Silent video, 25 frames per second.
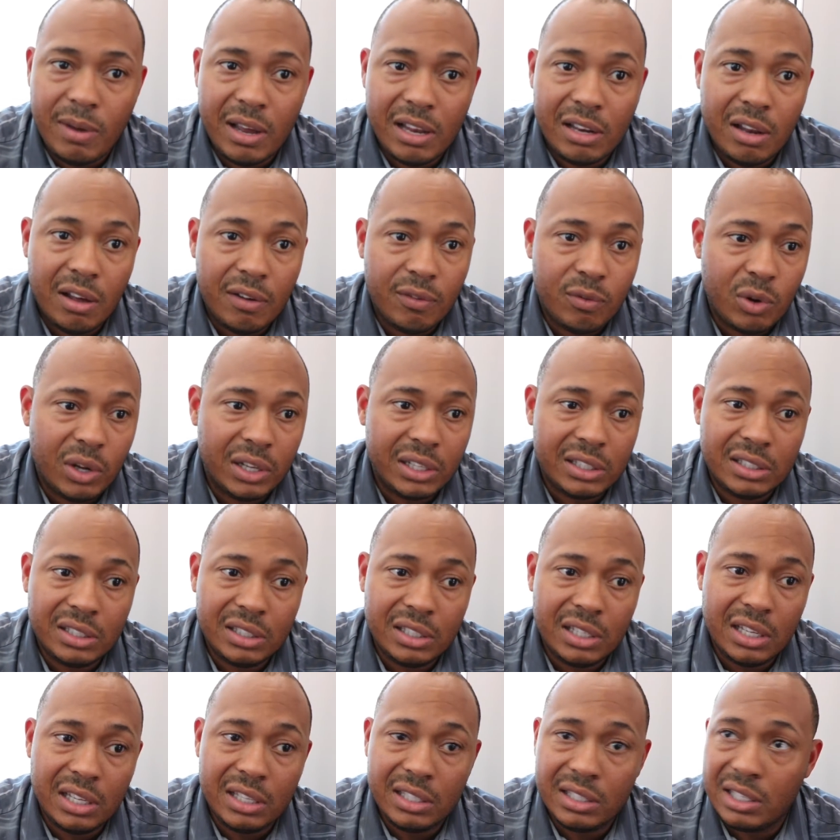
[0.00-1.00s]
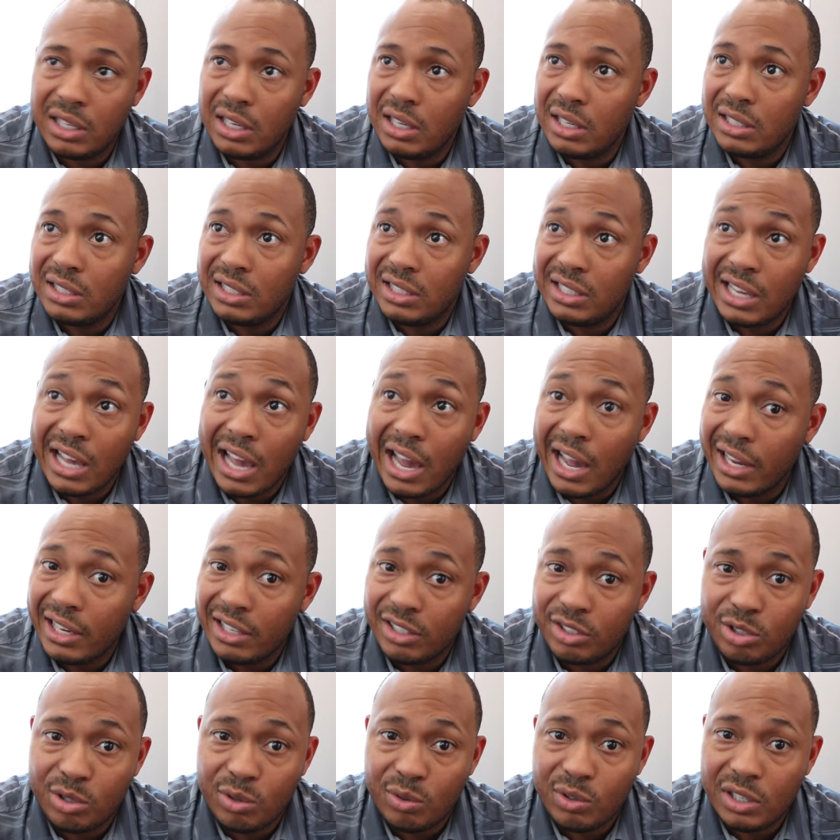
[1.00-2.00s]
I love what the, the DI
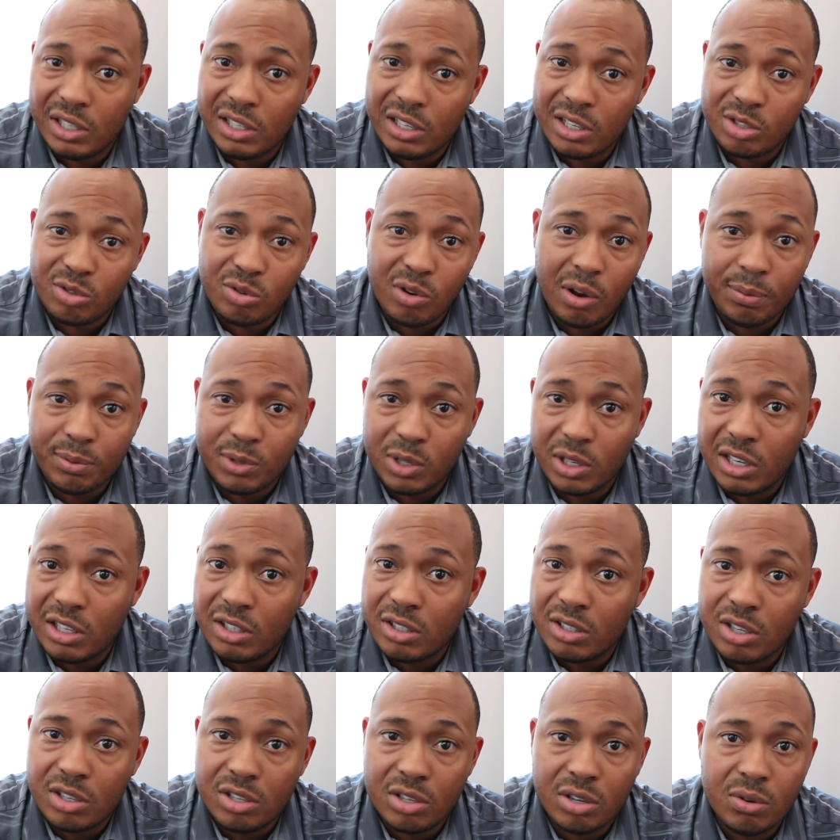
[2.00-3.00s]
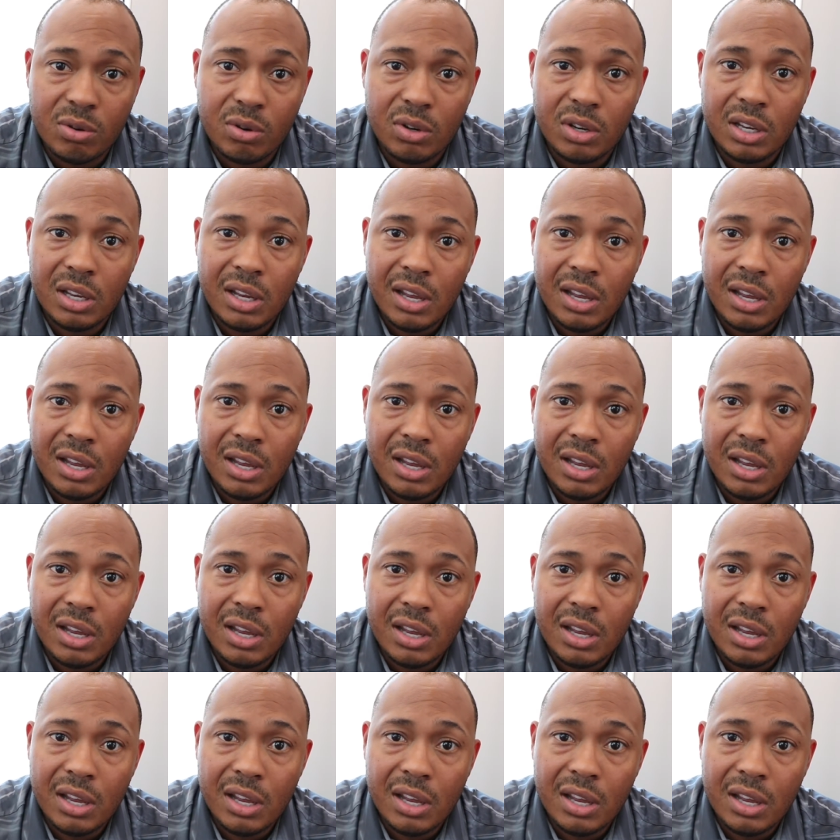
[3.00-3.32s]
is doing, the Disruption Institute.